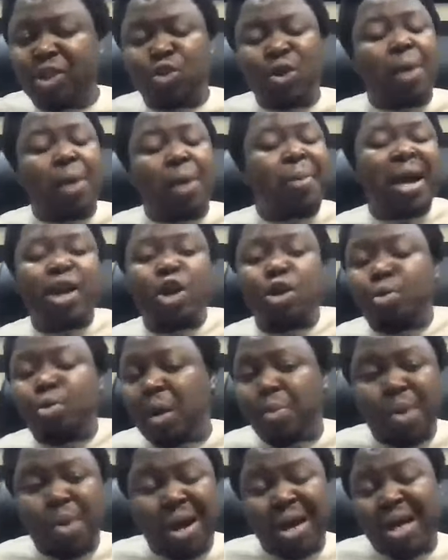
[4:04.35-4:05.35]
You can buy a
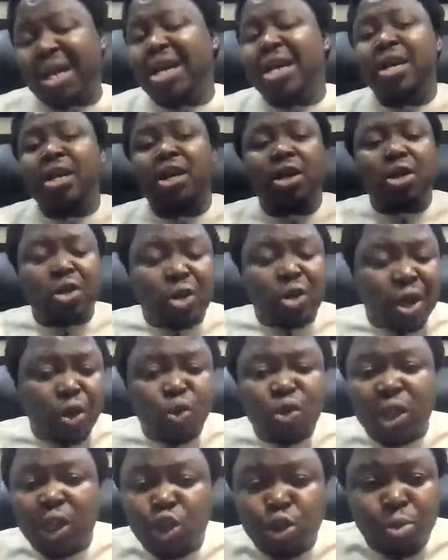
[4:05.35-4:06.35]
normal pack. You can
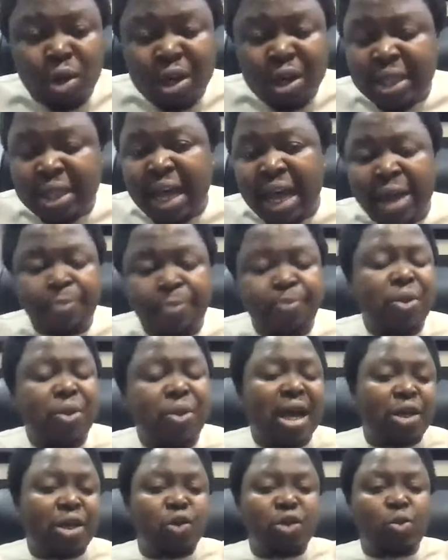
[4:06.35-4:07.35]
lose a little money there
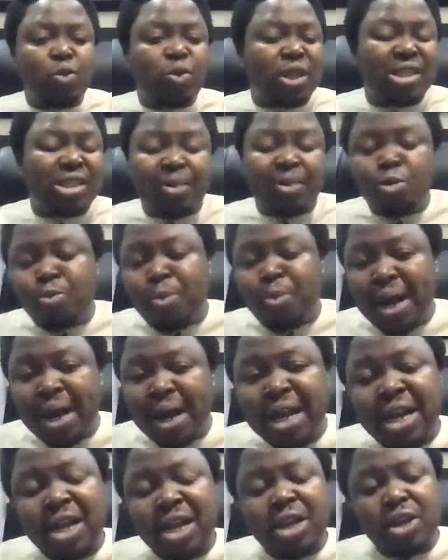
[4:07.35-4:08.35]
and use it with a sample
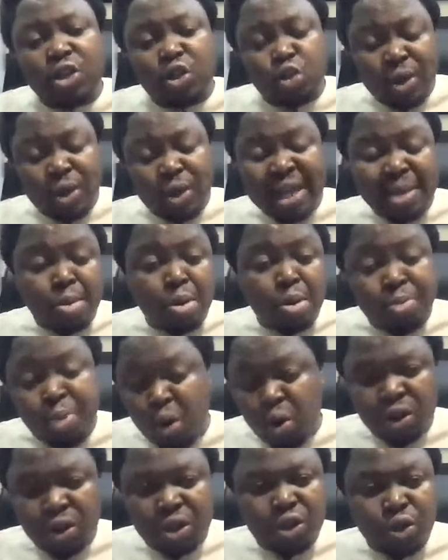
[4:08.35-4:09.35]
pack to get them on
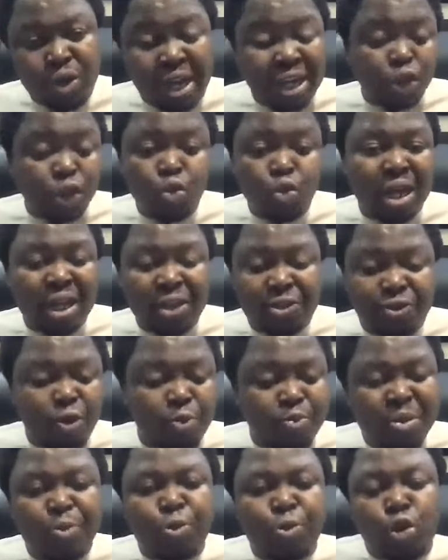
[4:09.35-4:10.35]
board. You can do that
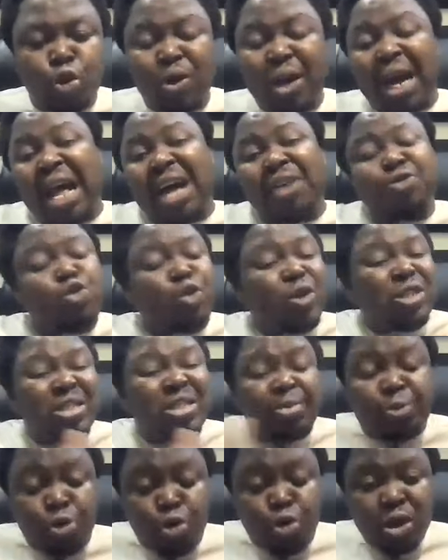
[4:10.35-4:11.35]
for people. So you can have 20
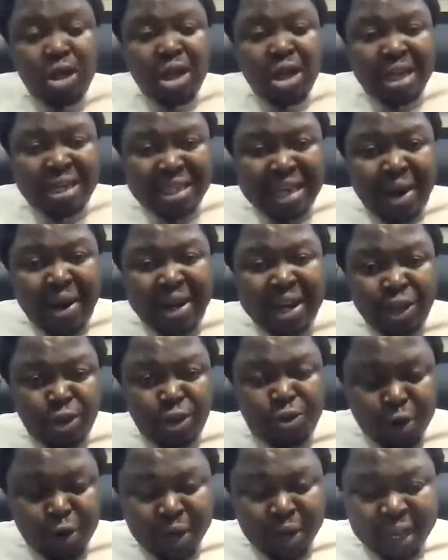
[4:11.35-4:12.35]
people directly in your
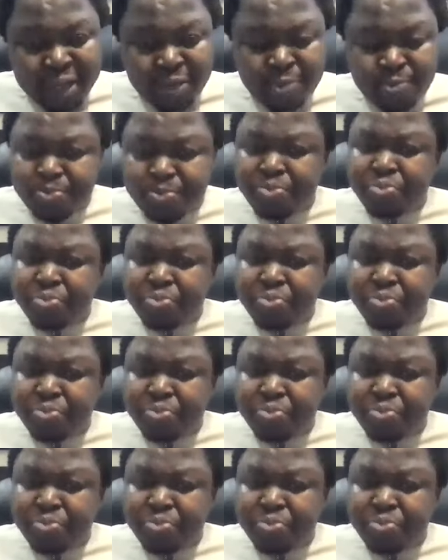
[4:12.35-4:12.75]
front line.